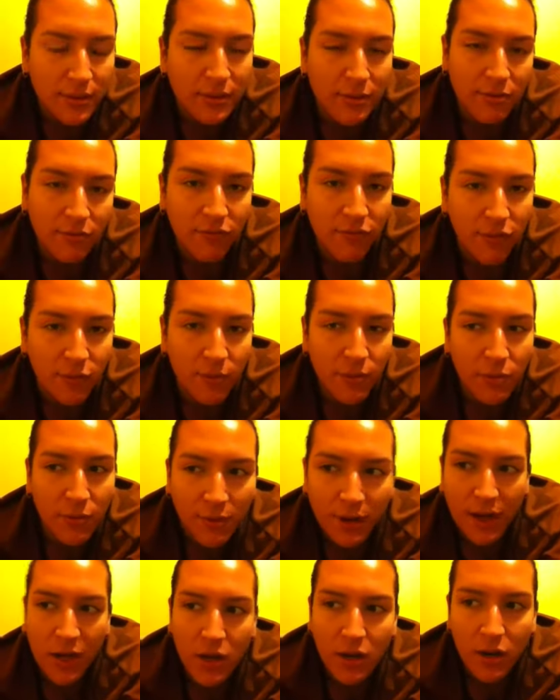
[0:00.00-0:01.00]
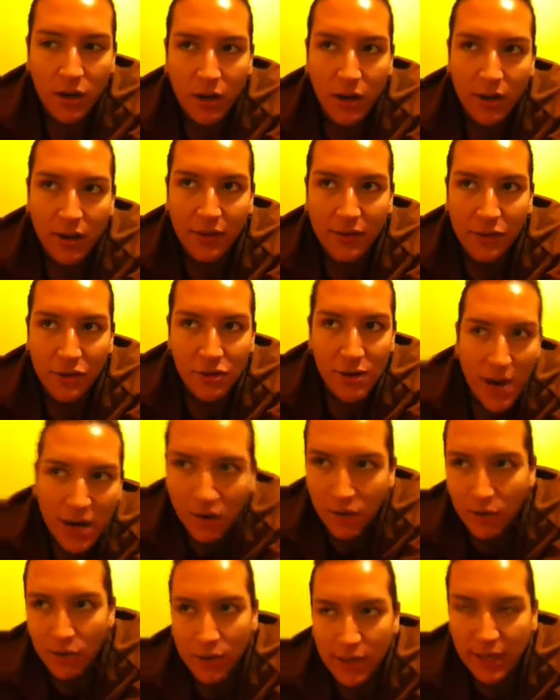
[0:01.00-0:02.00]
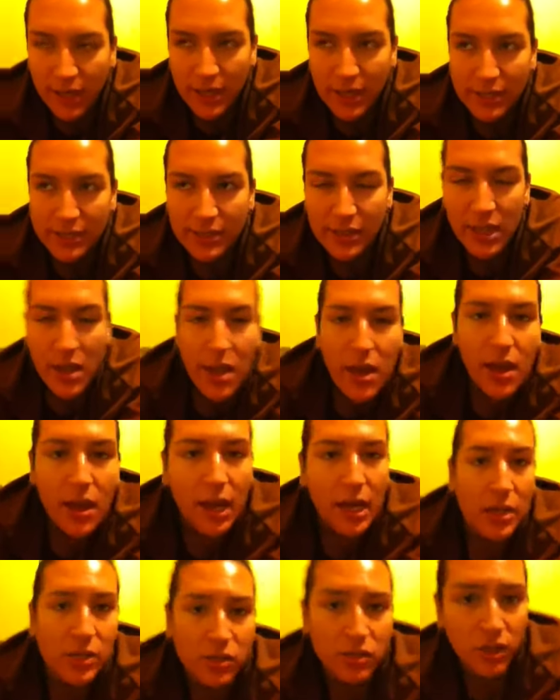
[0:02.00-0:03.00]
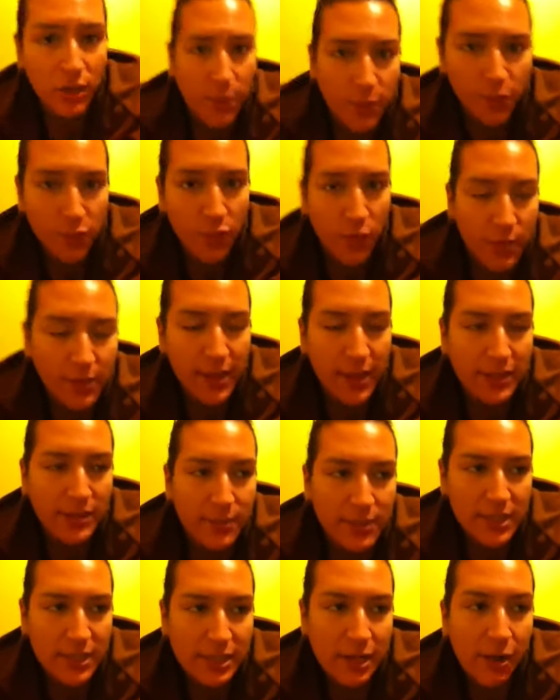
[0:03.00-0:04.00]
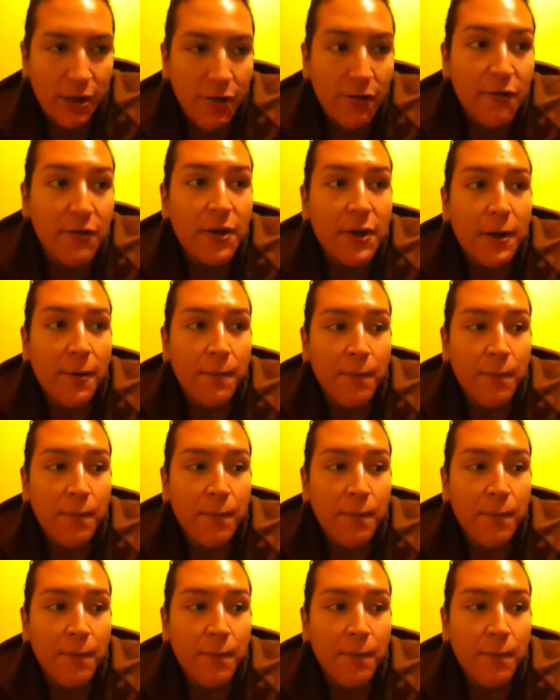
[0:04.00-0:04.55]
from the radar in the drag world, I guess, and just start performing as myself.